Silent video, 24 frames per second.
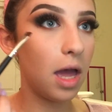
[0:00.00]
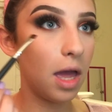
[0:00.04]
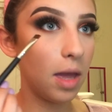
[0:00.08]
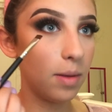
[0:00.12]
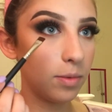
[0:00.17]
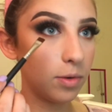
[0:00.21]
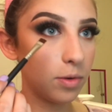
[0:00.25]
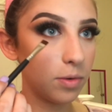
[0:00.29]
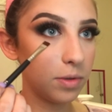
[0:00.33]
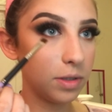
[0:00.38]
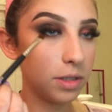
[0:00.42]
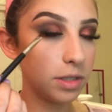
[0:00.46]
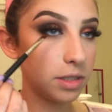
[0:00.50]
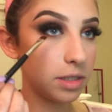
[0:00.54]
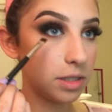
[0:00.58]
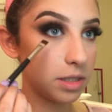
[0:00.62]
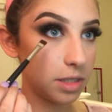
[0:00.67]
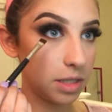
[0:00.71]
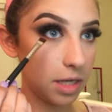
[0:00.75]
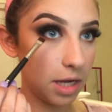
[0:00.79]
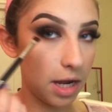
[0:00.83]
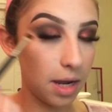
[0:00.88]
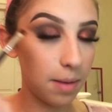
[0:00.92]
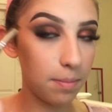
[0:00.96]
I'm going to
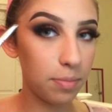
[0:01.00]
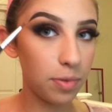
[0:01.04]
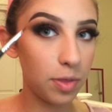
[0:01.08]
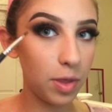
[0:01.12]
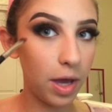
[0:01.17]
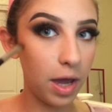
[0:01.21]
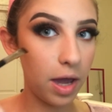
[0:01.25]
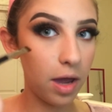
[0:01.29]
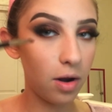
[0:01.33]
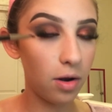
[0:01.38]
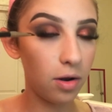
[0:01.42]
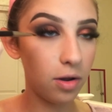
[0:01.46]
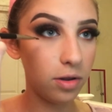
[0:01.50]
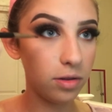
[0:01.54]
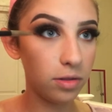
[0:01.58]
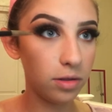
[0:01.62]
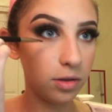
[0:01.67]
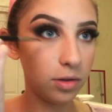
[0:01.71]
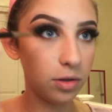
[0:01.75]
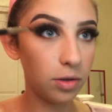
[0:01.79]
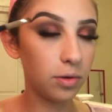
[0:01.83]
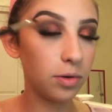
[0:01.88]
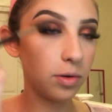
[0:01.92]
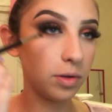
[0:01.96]
stamp that on the
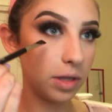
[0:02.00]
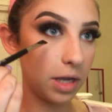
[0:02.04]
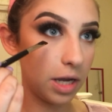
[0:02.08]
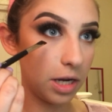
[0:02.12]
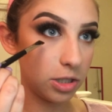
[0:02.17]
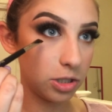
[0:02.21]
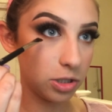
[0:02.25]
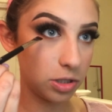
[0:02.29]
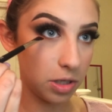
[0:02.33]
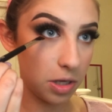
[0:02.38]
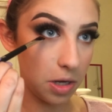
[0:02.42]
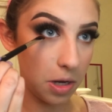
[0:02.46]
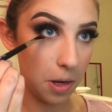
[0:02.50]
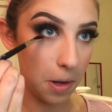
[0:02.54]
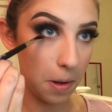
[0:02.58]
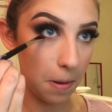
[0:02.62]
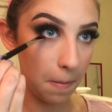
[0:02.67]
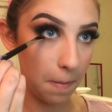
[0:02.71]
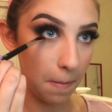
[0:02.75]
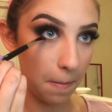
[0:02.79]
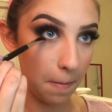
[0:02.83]
lower lash line.